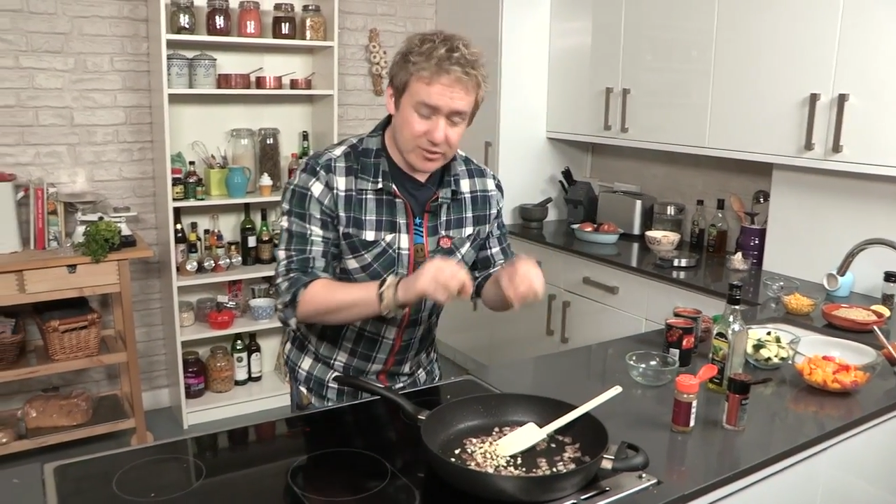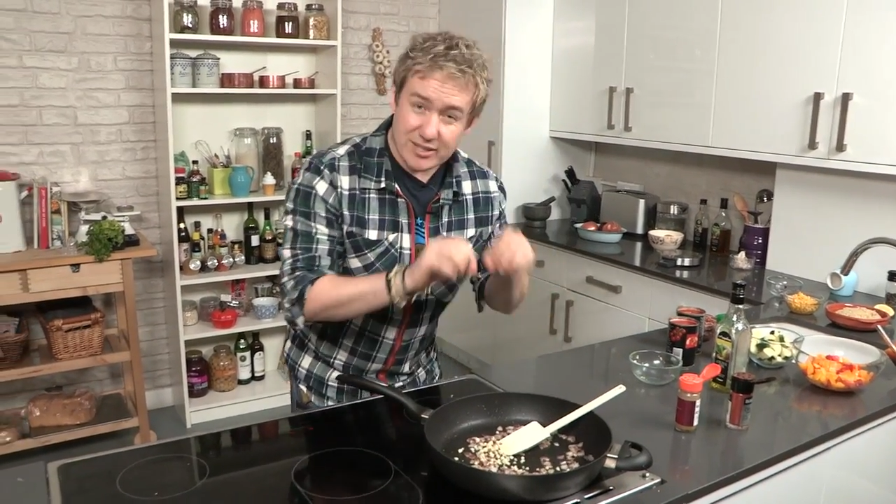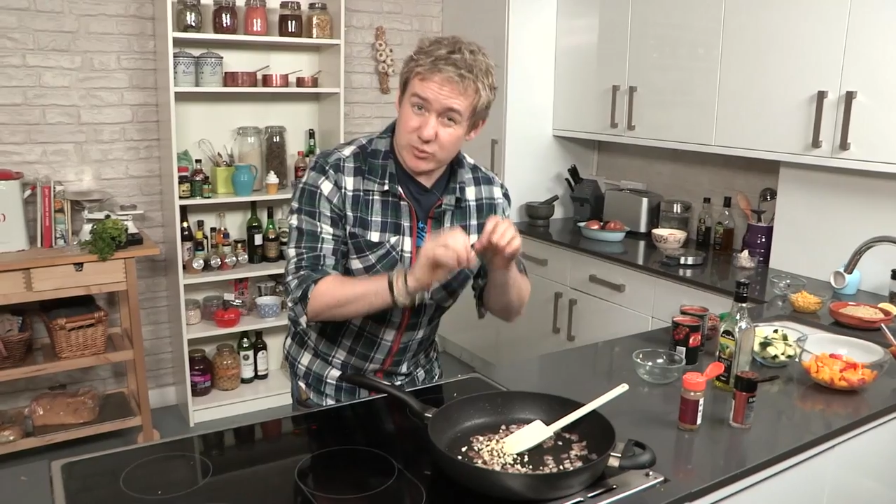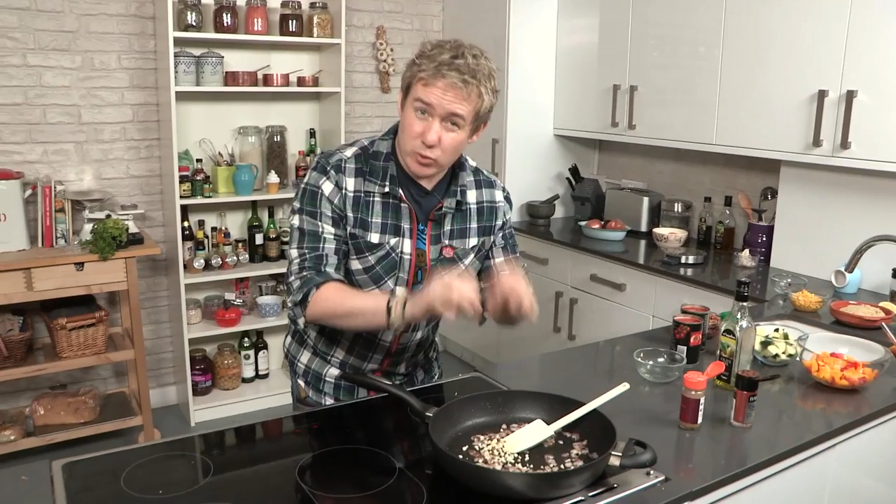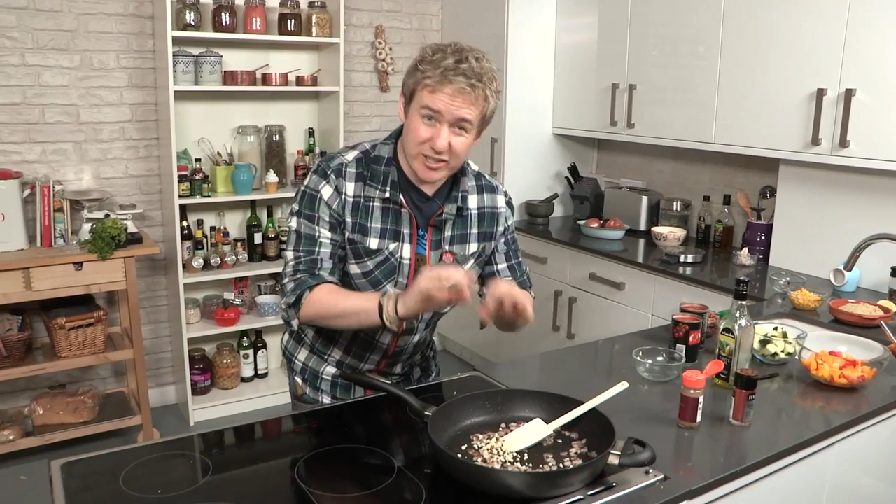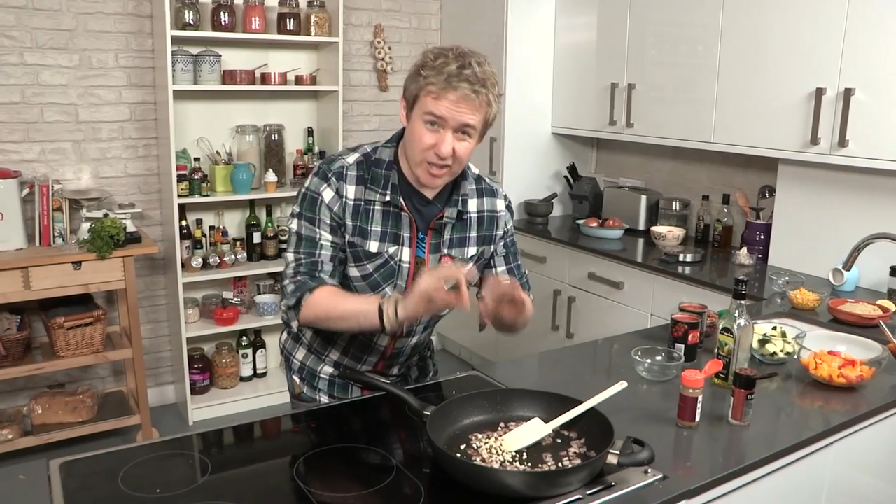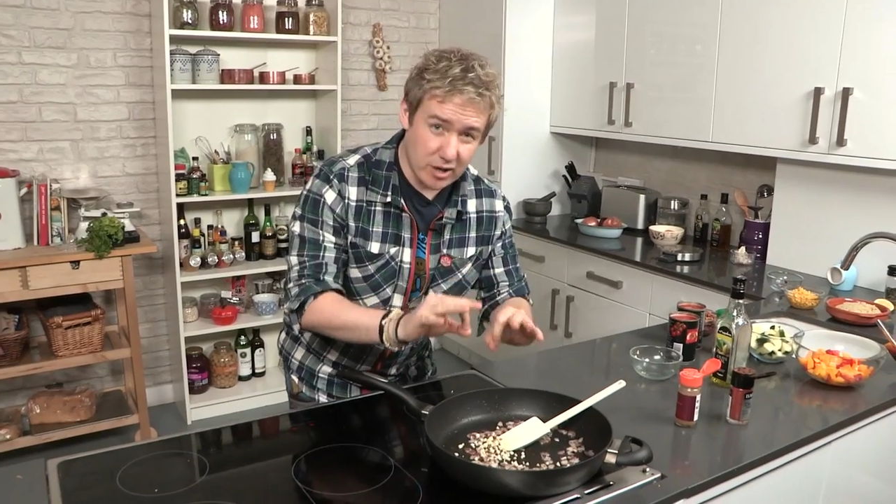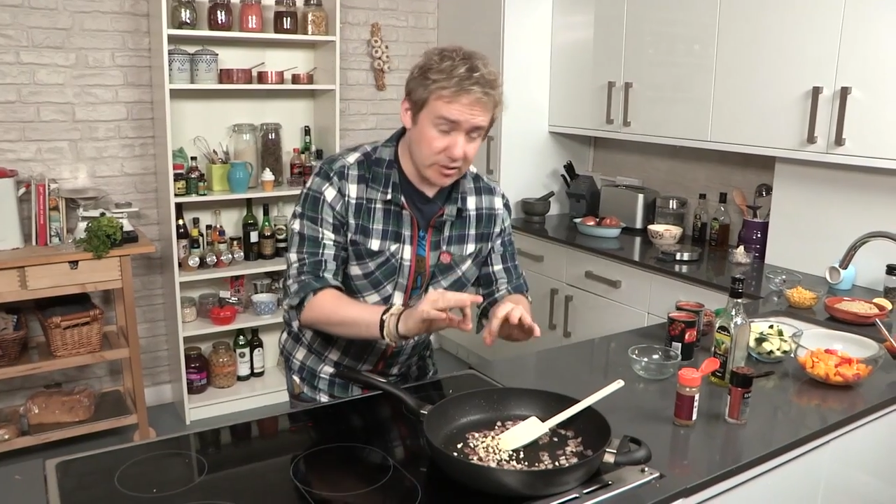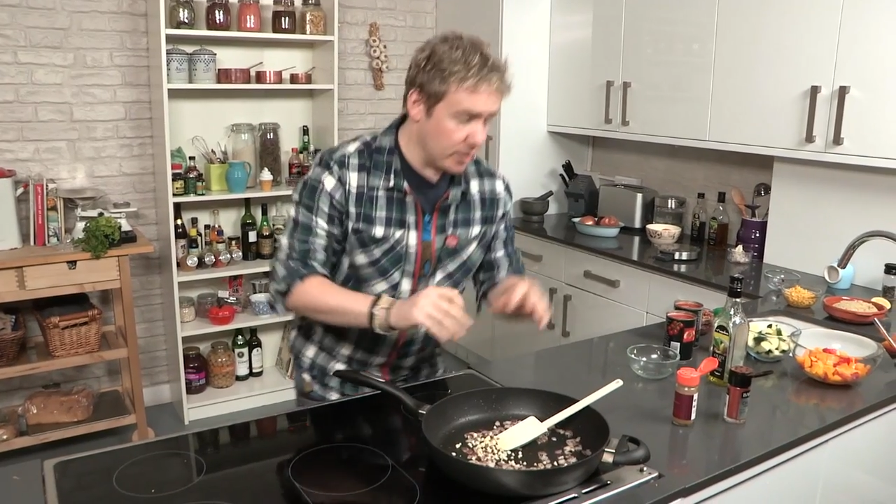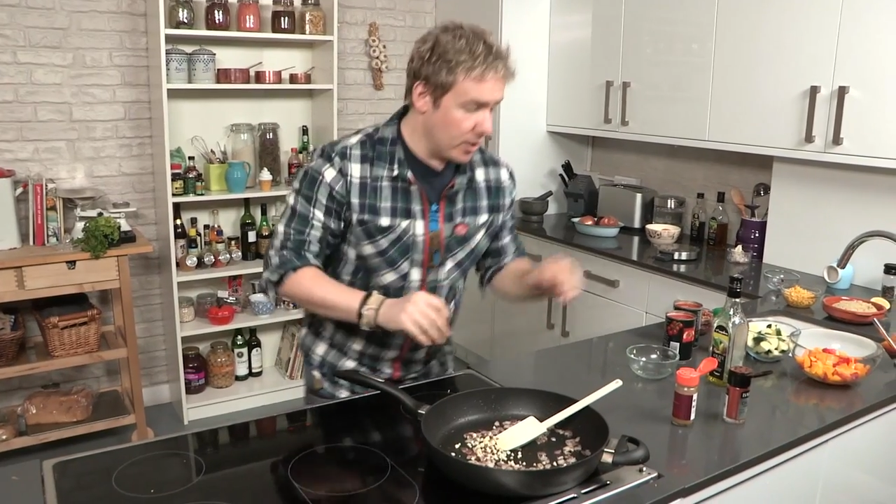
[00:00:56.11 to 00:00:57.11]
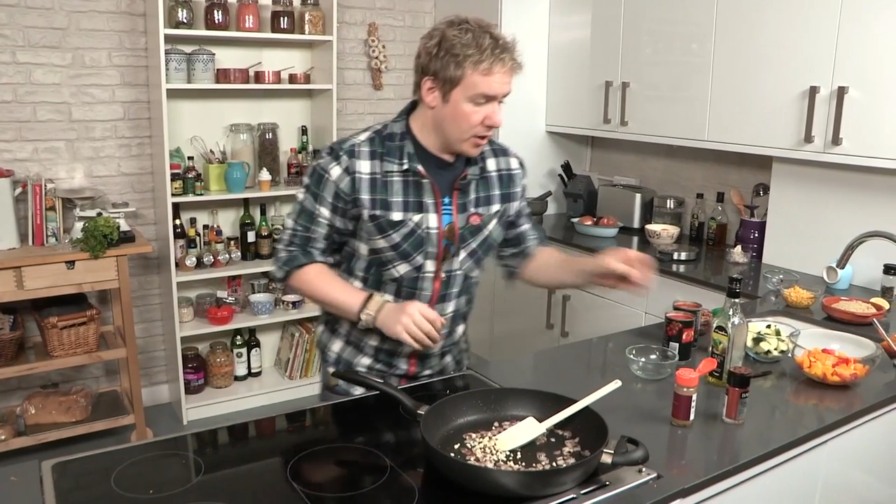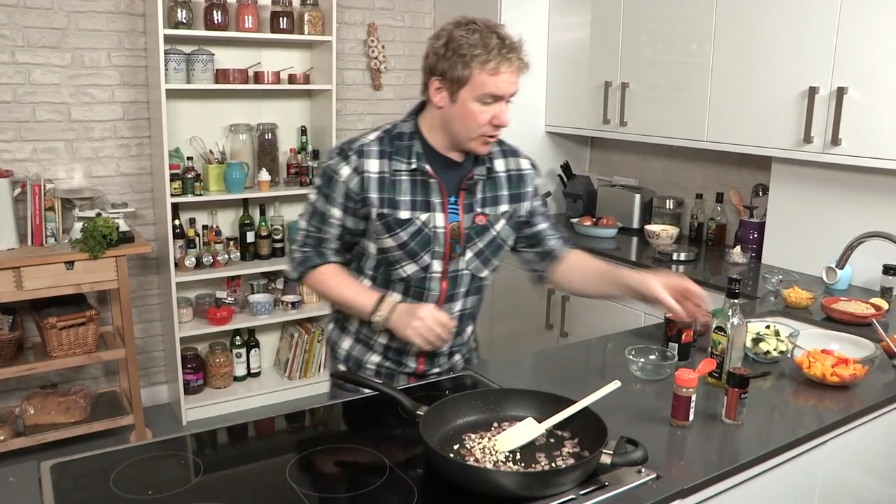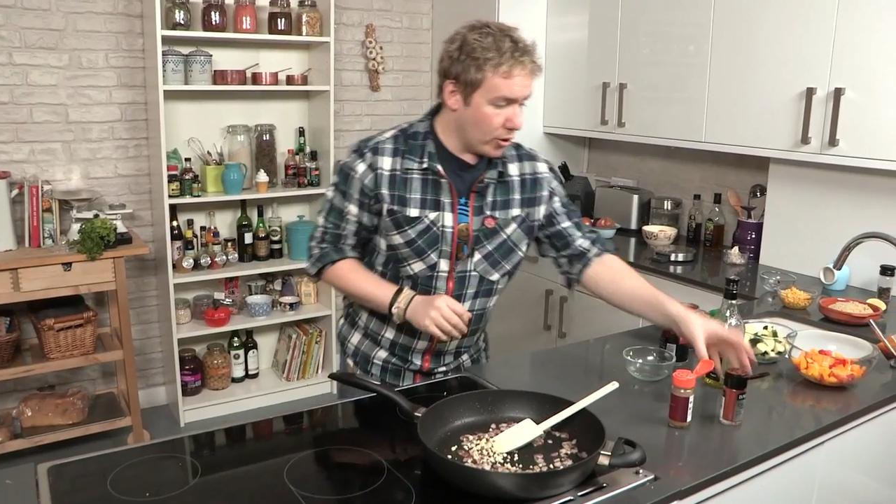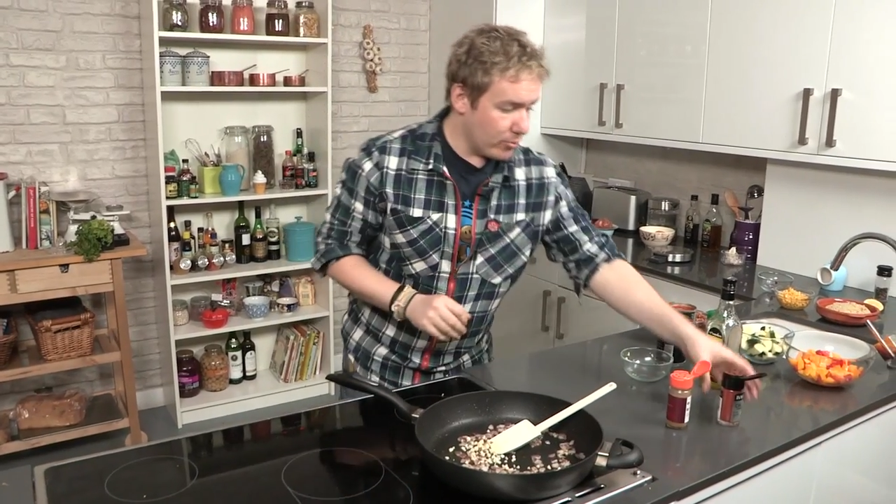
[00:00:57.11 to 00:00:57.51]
so that's why the onion got